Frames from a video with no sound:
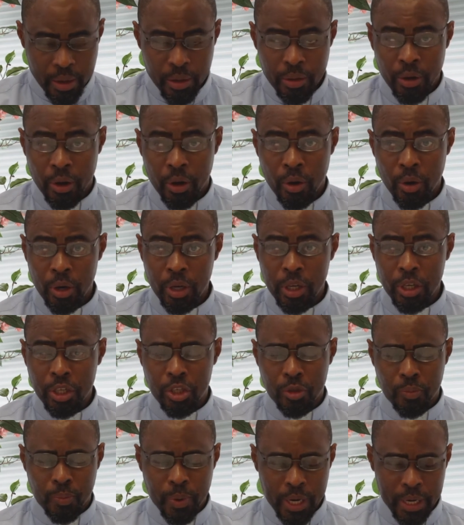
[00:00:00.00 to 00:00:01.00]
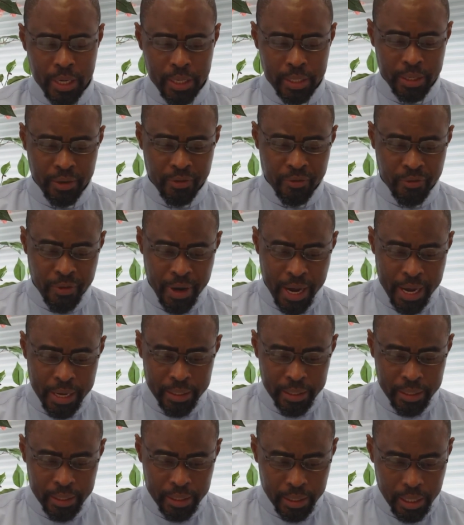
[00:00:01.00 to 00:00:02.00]
the Holy Spirit
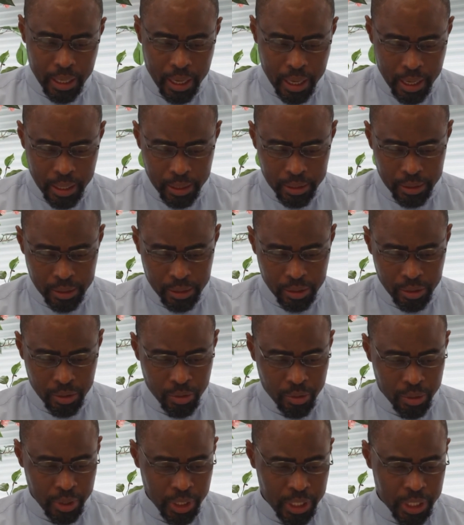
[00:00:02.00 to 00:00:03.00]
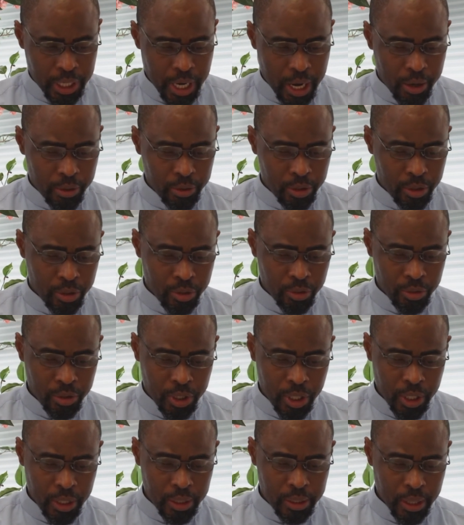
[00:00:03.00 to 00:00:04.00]
invites us to reach out to
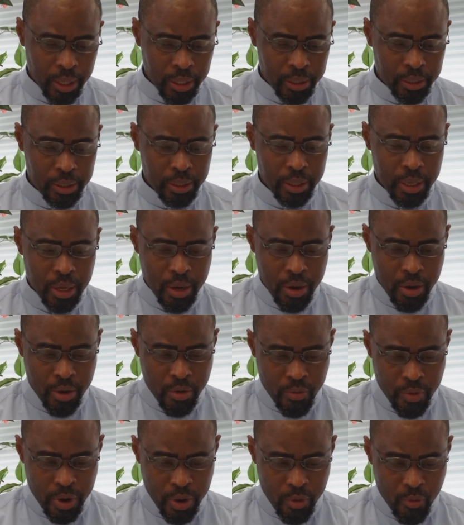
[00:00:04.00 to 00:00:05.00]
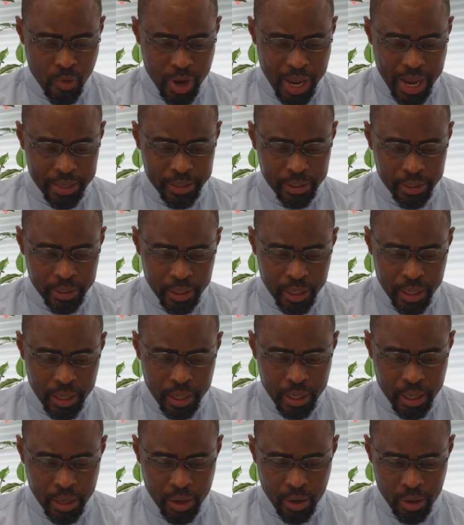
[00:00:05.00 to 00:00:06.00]
Jesus when we are
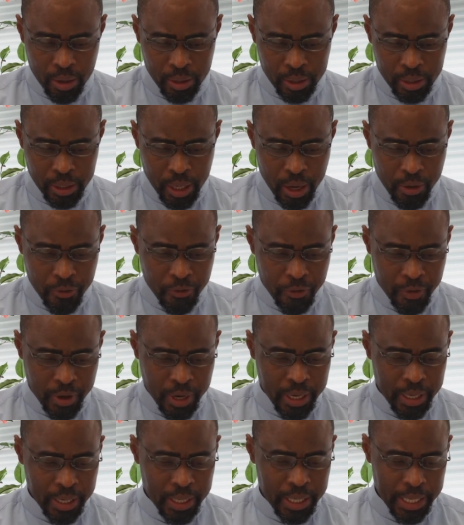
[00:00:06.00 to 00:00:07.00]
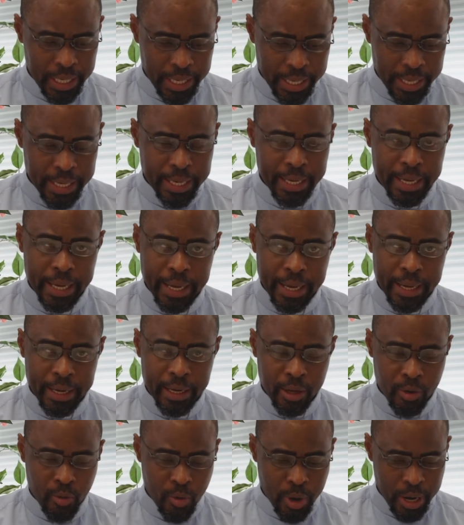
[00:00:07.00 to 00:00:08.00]
sick or suffering in
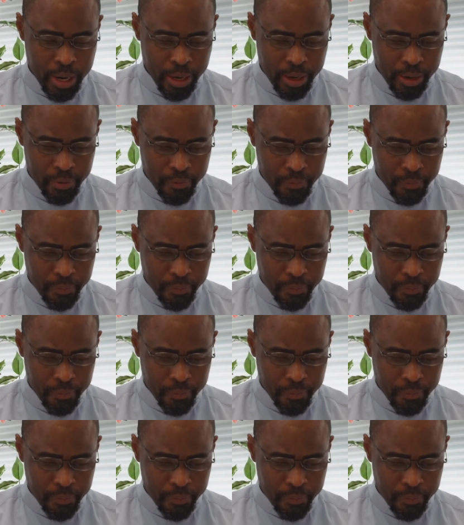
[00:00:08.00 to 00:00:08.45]
any way.